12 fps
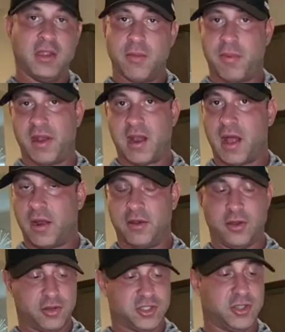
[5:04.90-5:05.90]
depending
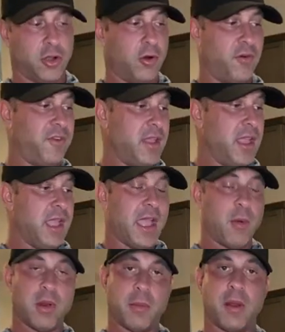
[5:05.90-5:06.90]
on your stove.
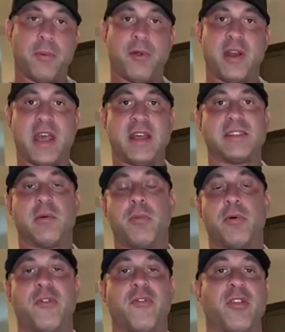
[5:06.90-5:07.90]
And what I'm gonna put it at is I'm gonna
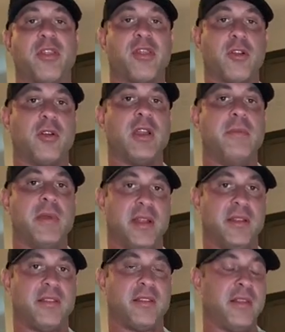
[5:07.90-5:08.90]
put it for 30
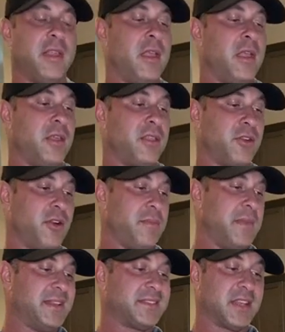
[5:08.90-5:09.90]
minutes. 30
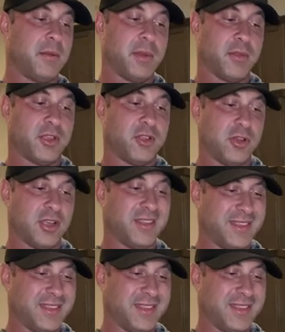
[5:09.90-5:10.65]
minutes, going to be able to cook